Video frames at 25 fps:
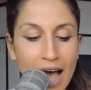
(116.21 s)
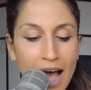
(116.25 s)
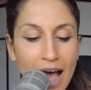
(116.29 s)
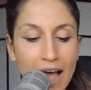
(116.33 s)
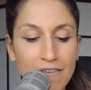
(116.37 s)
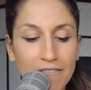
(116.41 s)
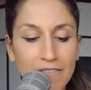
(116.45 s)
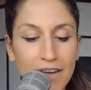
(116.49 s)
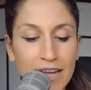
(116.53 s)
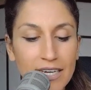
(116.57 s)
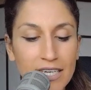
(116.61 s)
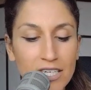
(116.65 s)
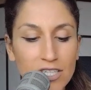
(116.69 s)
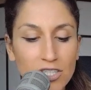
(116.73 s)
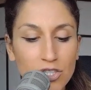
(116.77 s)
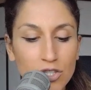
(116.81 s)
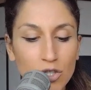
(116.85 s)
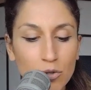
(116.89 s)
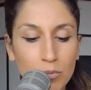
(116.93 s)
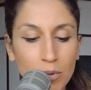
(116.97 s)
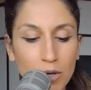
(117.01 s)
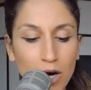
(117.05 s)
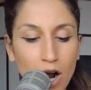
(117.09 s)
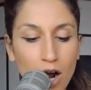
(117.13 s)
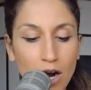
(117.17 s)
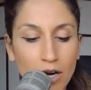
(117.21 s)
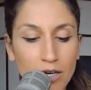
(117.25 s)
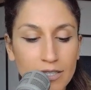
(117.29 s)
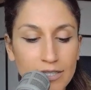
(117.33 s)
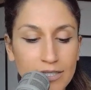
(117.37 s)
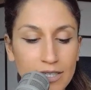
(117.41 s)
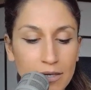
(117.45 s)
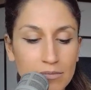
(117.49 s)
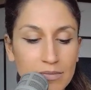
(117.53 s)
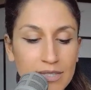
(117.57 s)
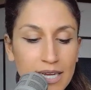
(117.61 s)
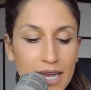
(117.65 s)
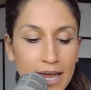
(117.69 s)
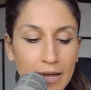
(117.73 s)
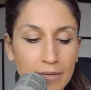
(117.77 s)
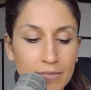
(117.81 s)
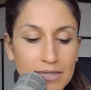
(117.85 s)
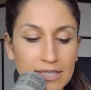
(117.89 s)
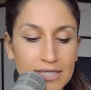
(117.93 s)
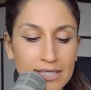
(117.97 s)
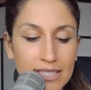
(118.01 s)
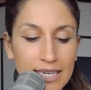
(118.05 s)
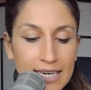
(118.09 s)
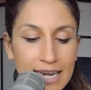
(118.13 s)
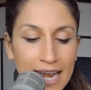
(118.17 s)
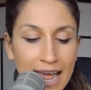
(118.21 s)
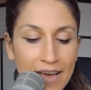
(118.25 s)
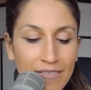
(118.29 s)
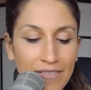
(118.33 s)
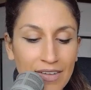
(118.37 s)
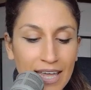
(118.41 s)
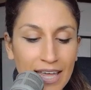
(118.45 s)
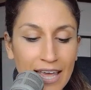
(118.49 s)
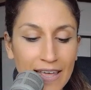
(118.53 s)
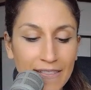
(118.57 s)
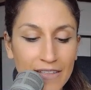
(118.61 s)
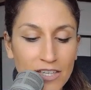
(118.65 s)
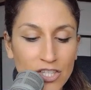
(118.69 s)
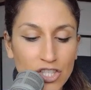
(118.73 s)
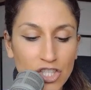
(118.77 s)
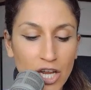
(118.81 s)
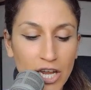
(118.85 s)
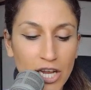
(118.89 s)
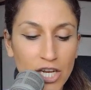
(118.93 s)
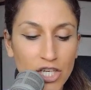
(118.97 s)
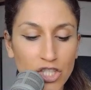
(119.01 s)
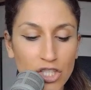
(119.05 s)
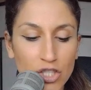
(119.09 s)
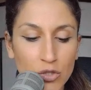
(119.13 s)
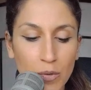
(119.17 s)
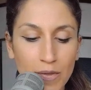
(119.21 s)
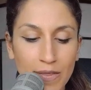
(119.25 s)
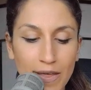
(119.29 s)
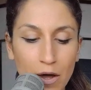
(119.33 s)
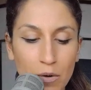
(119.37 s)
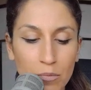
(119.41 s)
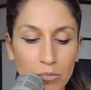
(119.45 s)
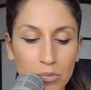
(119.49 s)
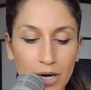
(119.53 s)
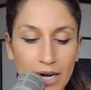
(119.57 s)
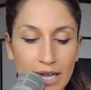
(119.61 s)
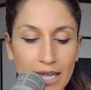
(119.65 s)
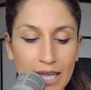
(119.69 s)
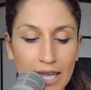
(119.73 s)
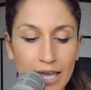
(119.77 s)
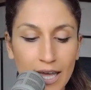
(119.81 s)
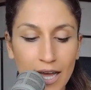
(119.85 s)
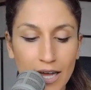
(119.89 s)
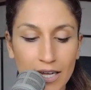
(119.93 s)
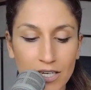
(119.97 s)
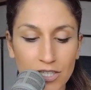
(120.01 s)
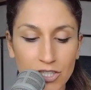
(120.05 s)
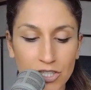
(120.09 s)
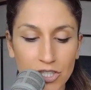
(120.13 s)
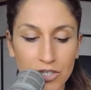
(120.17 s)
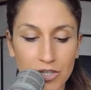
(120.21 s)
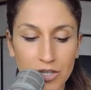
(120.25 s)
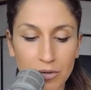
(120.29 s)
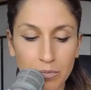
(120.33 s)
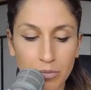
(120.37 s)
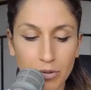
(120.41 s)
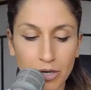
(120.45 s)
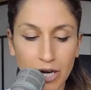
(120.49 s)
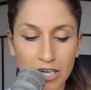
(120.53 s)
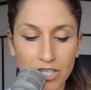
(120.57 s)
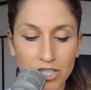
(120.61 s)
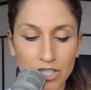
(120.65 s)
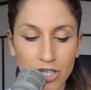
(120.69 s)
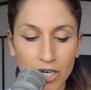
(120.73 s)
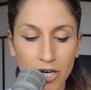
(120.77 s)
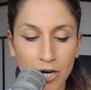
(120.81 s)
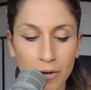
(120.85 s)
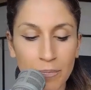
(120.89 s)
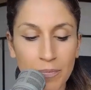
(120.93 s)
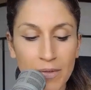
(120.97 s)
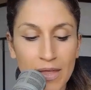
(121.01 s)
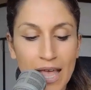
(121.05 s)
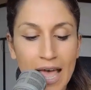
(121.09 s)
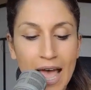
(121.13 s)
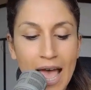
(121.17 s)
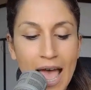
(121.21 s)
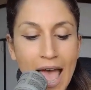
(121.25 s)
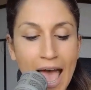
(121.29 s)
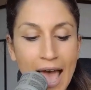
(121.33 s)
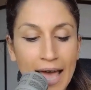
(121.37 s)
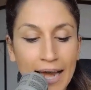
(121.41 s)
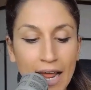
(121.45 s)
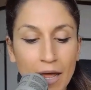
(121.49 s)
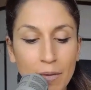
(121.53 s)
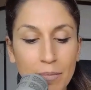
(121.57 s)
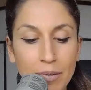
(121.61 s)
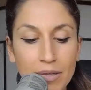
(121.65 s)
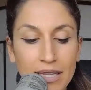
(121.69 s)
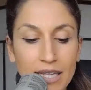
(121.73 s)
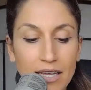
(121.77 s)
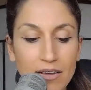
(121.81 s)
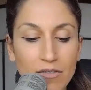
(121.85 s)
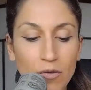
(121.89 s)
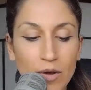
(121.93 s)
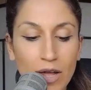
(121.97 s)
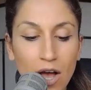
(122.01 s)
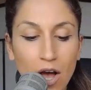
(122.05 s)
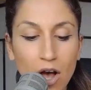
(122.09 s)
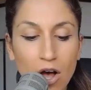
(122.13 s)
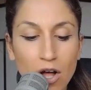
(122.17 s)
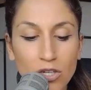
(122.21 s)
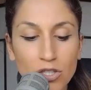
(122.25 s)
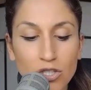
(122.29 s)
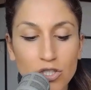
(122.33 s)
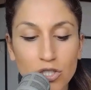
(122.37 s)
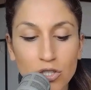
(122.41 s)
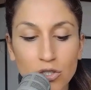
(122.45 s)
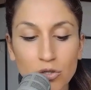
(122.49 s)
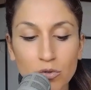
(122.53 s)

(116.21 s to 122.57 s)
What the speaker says: I find it super hard sometimes to navigate the changes without breaking under the pressure. And I believe we all do